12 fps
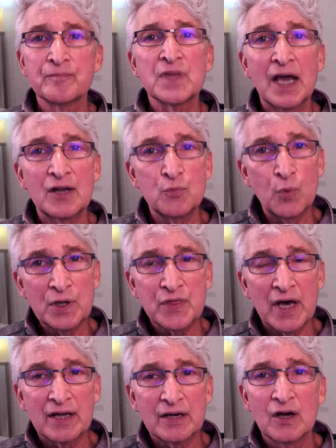And with
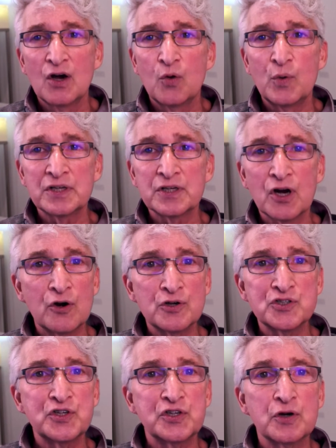that, we encourage
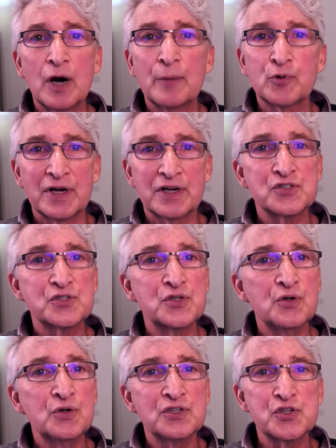you to upgrade as
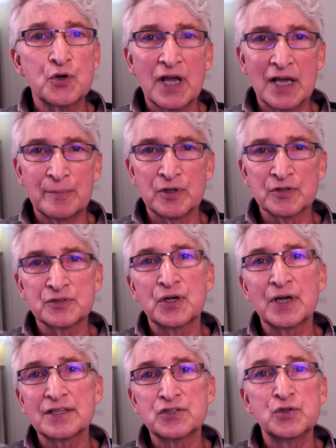soon as you're able to
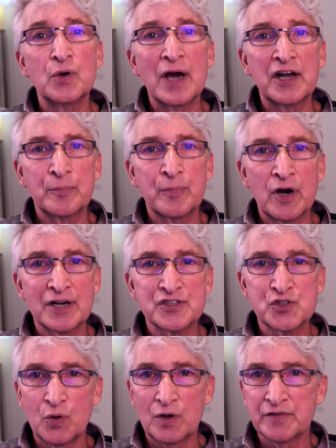get to Enterprise
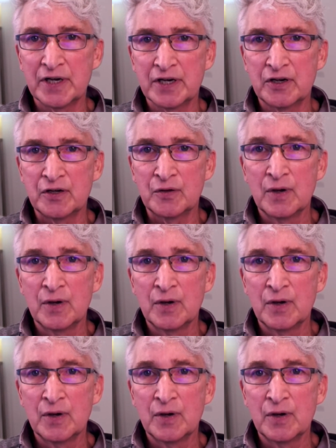12.0.